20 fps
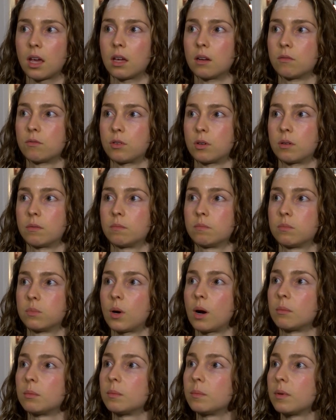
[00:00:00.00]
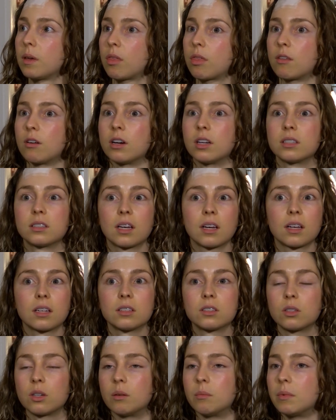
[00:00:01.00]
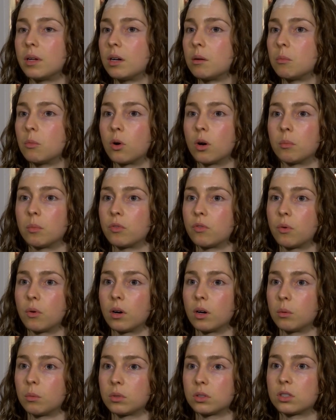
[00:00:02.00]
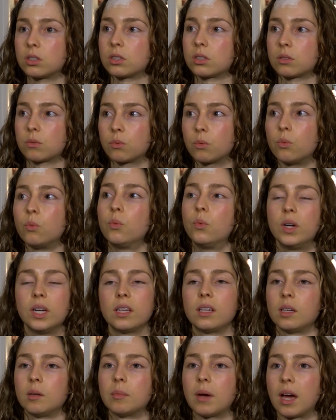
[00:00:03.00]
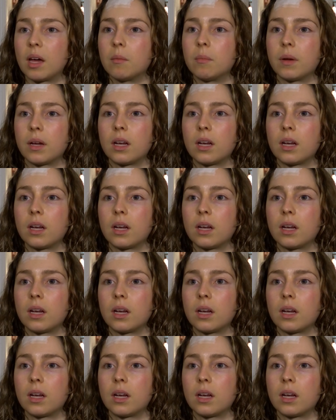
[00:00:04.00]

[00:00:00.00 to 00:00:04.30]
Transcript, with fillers: get for probably 30 seconds or a minute more before it was just really bad